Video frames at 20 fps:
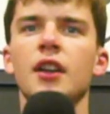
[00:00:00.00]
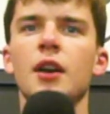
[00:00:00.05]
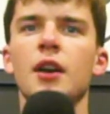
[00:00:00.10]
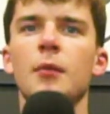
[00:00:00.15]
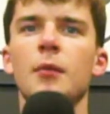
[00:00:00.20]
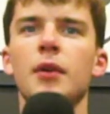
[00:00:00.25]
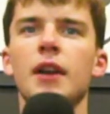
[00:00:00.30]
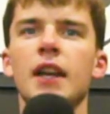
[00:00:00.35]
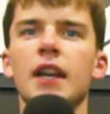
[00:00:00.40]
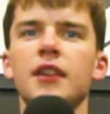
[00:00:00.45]

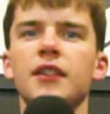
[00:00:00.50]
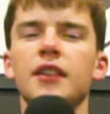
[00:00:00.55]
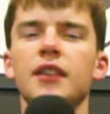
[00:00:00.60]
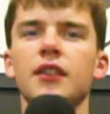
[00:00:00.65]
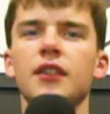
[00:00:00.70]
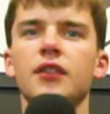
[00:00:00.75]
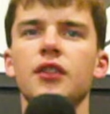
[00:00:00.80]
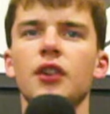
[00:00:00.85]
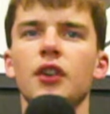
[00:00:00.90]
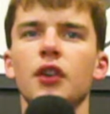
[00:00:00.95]
Plays
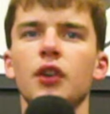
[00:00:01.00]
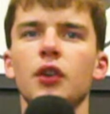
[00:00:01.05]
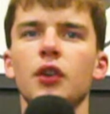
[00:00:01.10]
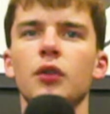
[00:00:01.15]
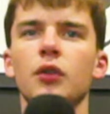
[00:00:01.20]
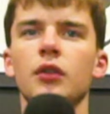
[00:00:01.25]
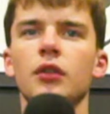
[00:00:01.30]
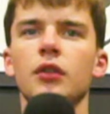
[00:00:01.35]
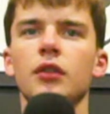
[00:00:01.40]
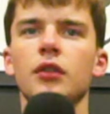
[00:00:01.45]
it
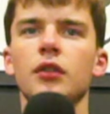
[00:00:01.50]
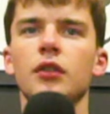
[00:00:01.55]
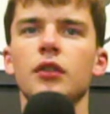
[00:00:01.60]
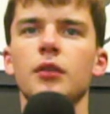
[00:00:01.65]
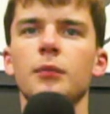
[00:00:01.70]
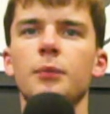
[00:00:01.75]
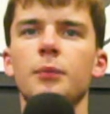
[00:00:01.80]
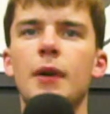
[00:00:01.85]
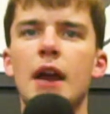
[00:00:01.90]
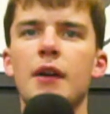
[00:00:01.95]
to
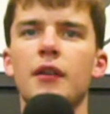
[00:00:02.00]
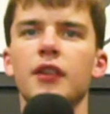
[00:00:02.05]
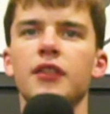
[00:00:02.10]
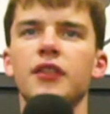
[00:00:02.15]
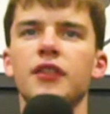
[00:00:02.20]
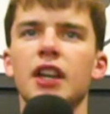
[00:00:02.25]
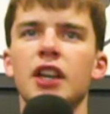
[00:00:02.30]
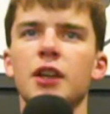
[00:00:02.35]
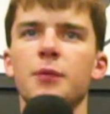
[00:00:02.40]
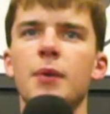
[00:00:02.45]

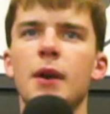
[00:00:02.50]
Perisic.